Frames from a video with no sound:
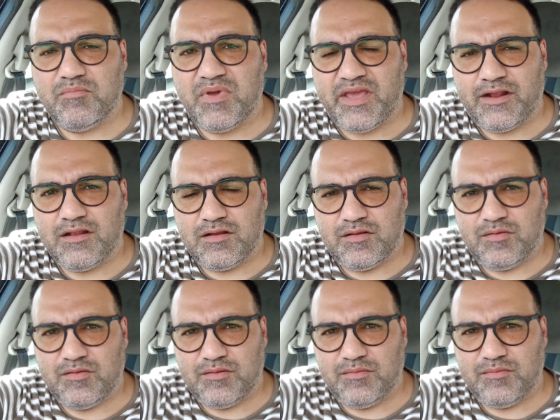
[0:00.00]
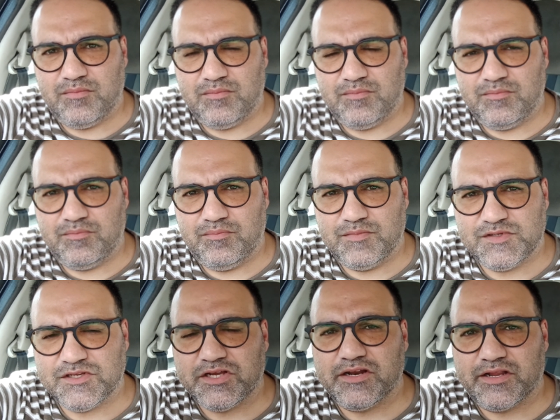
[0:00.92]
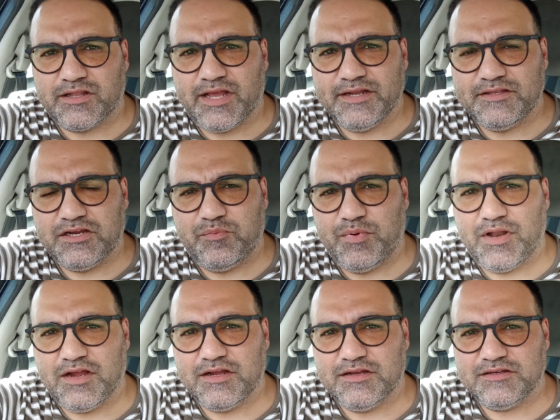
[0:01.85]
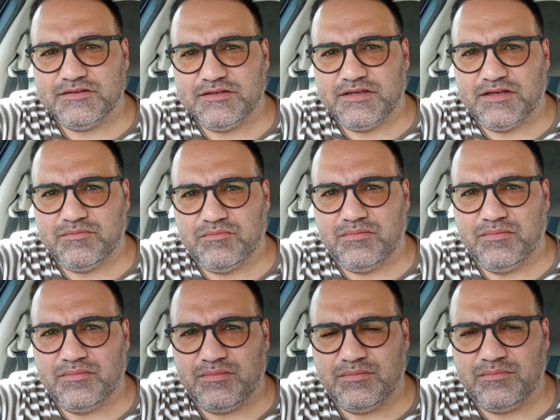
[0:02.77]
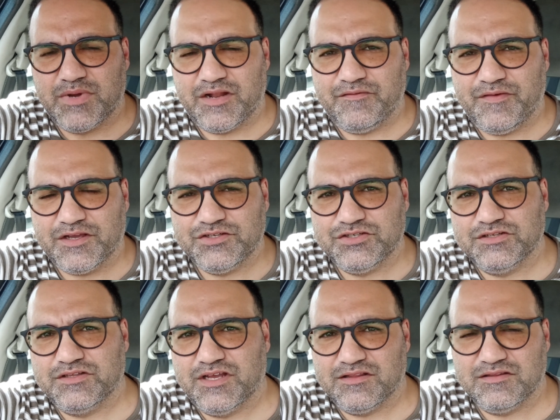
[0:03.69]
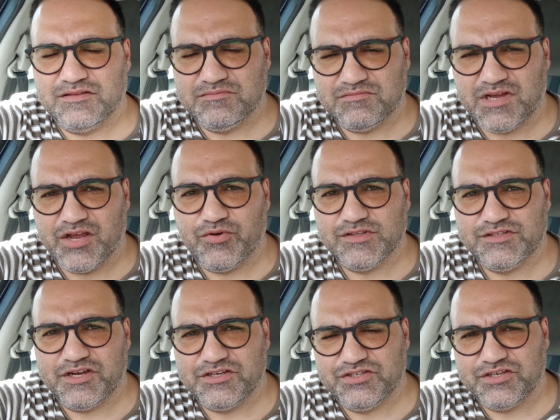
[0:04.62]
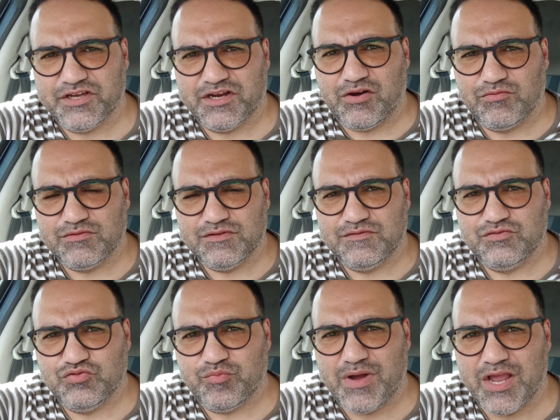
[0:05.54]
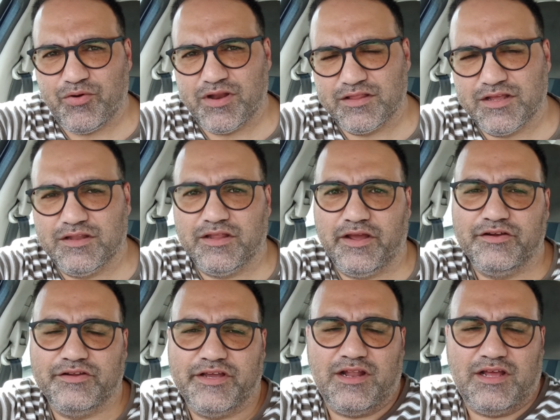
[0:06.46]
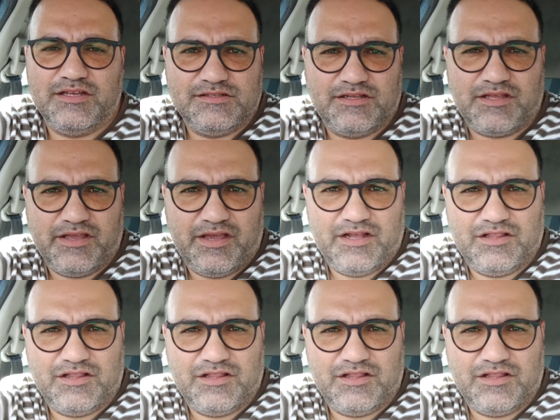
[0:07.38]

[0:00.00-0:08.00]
male cigarette lighter plug malfunctioned, and I went searching around to buy one, and then I realized that I